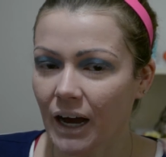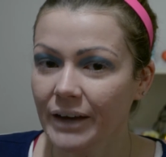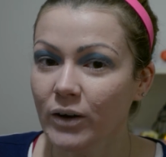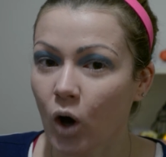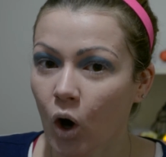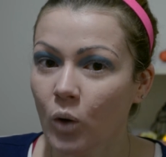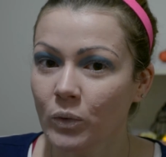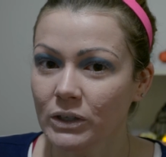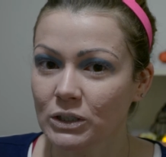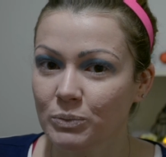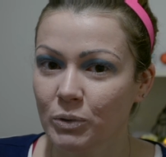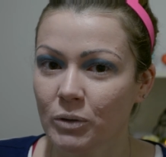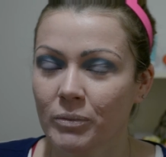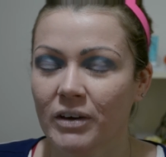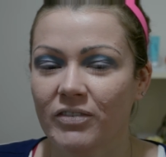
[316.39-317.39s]
I always
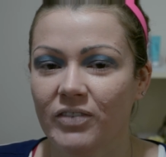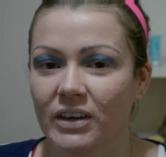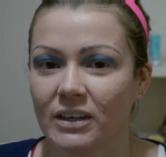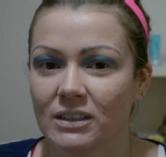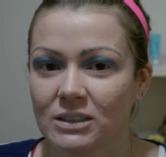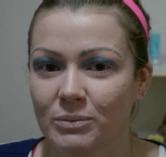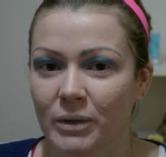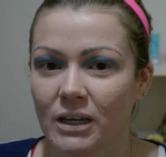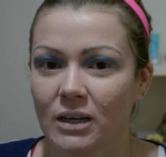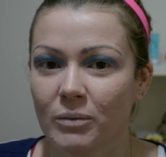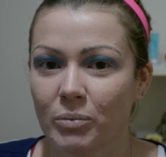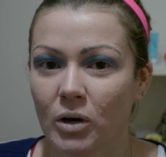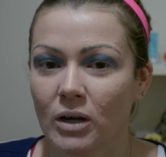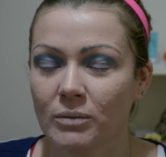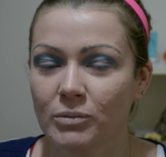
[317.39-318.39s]
put my face
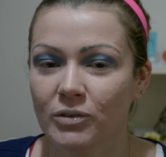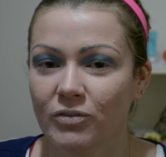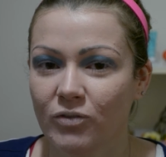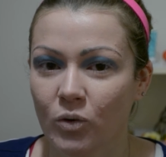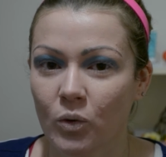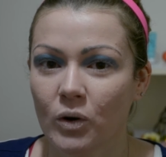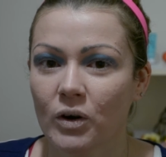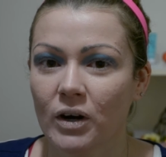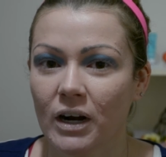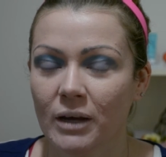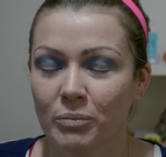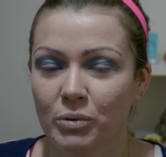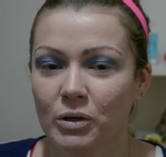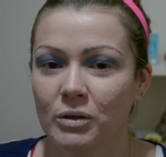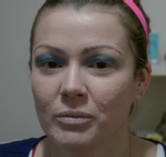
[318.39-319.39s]
makeup on before
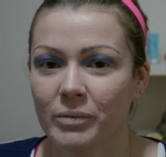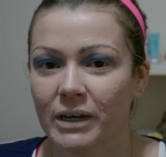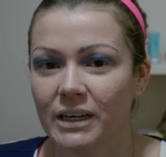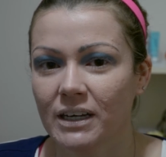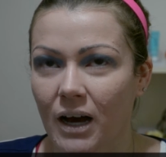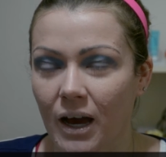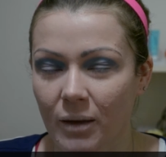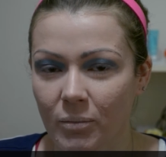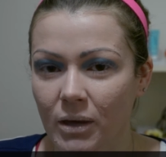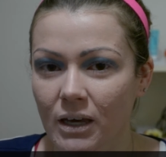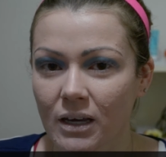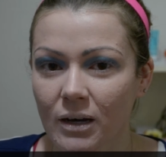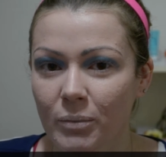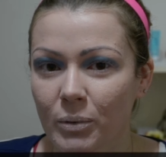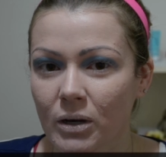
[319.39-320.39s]
I put my eye
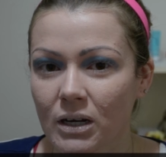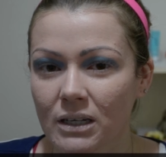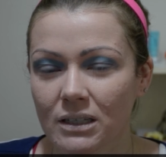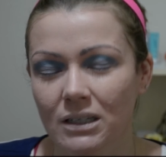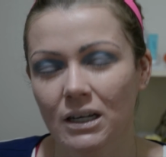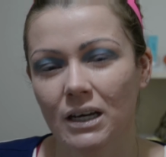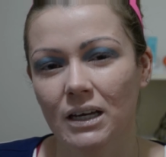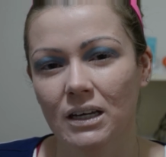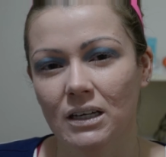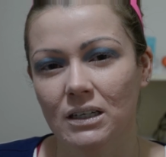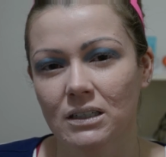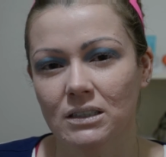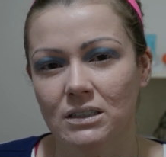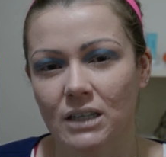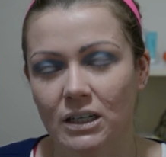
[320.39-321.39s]
makeup on,
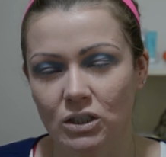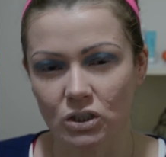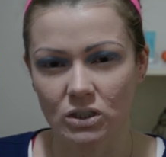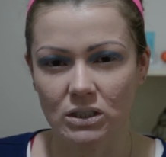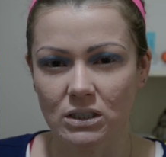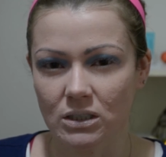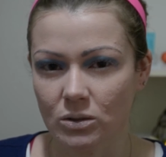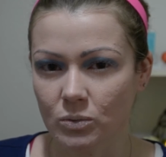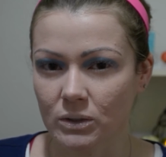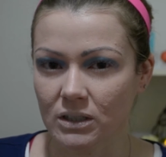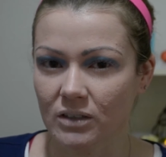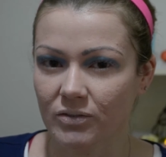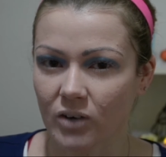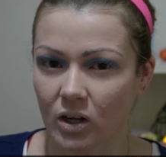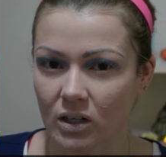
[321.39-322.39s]
and I just deal with
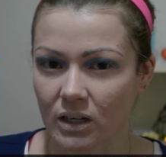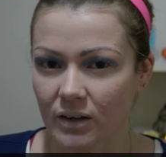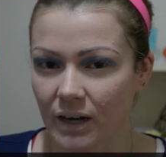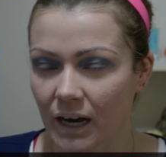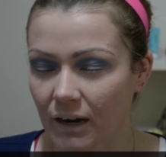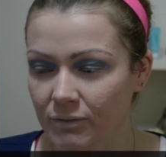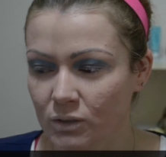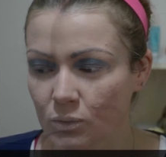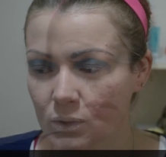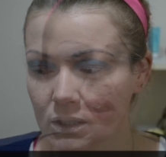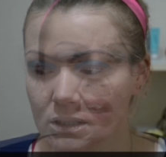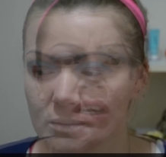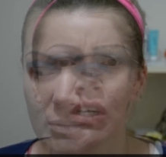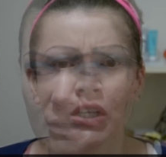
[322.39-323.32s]
the fallout afterwards.